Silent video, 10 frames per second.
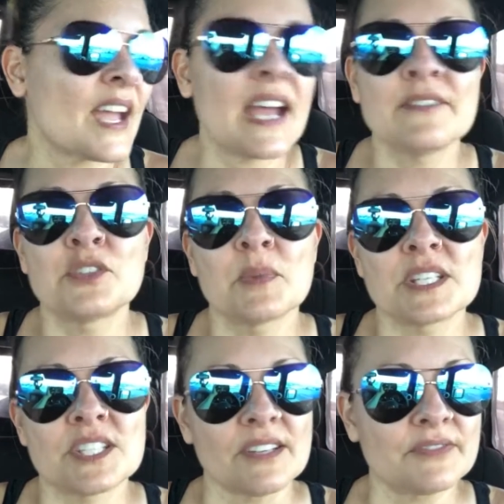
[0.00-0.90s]
I have too
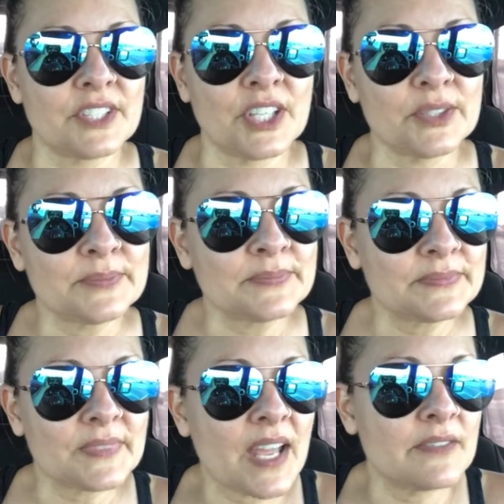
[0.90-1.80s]
much stuff to do.
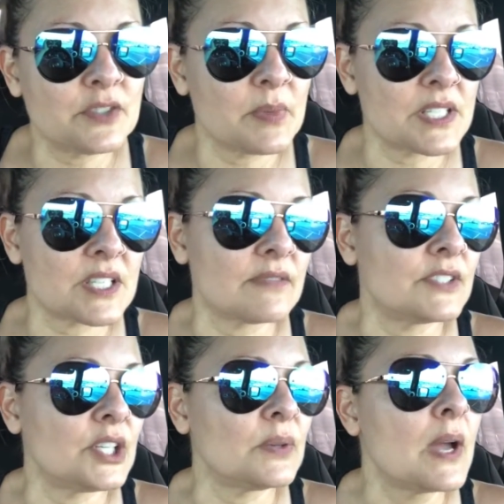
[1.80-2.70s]
I have too much stuff
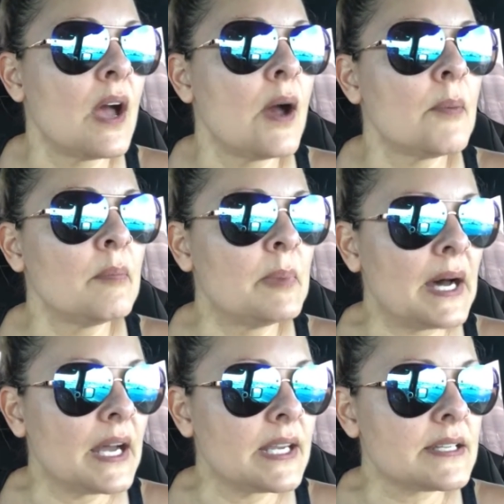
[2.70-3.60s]
to do.
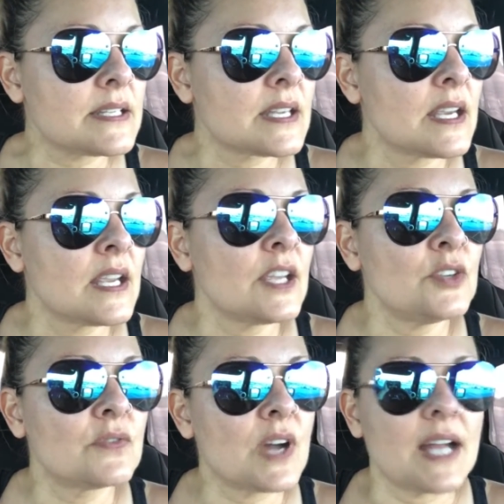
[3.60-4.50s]
But
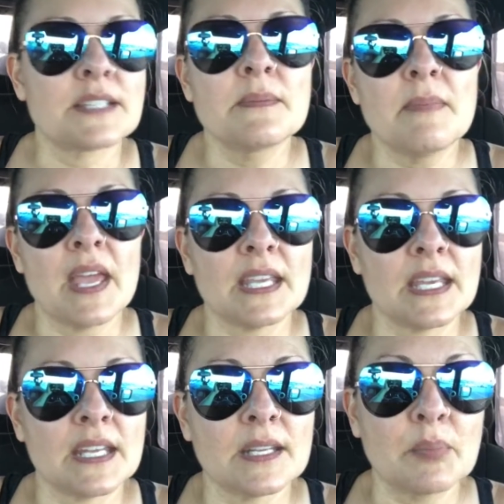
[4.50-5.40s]
you've got to make
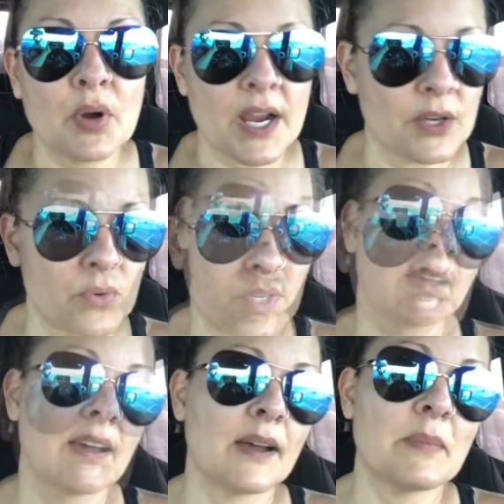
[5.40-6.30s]
it a
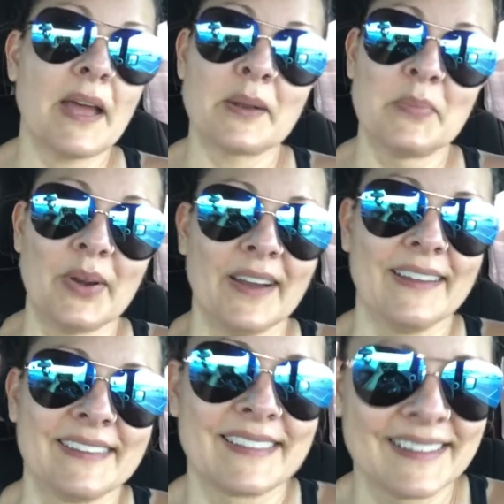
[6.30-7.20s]
priority. I'm out of
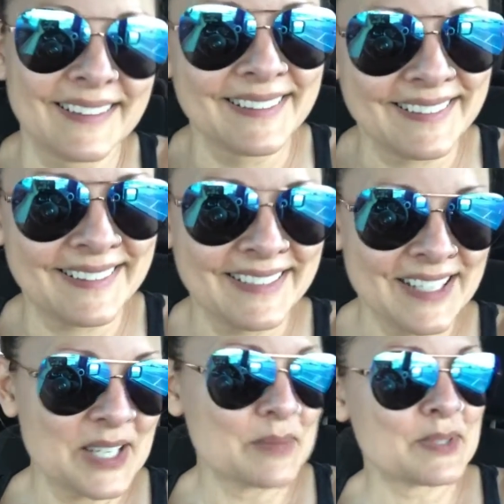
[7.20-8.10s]
breath.
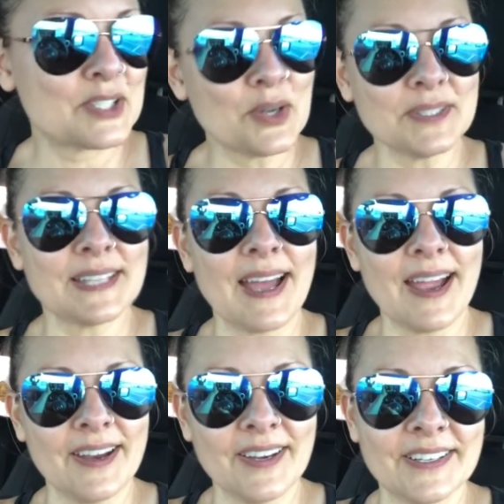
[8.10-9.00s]
I'm so
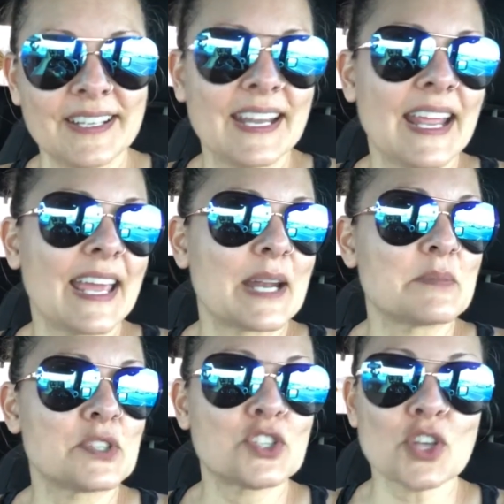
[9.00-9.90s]
tired and
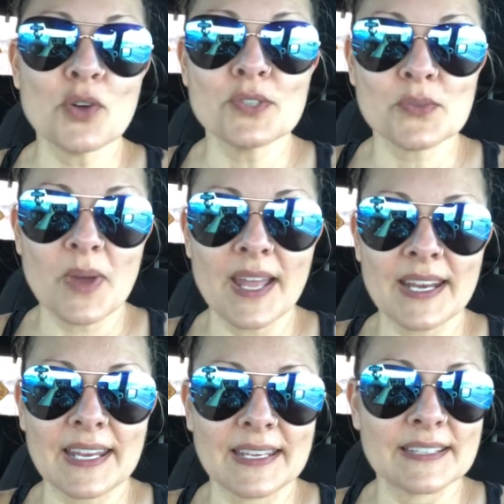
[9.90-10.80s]
I'm so
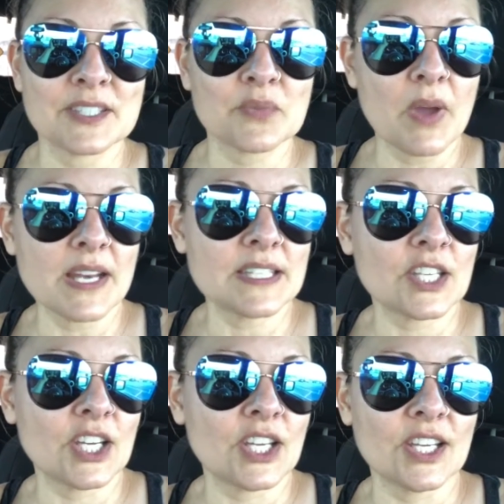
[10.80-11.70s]
sweaty. Sweat is
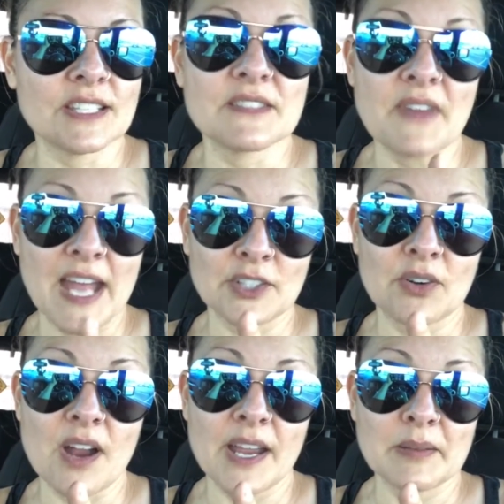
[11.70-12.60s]
good. It's fat
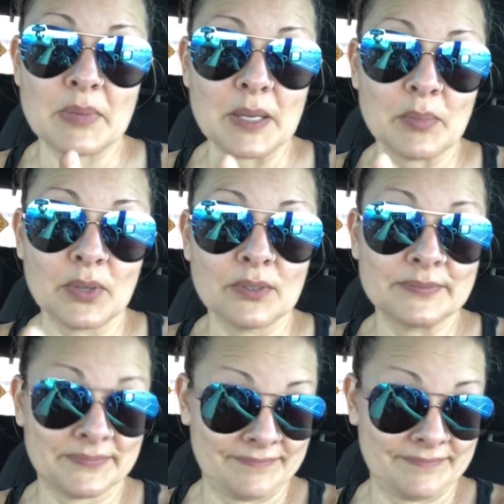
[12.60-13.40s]
crying, people.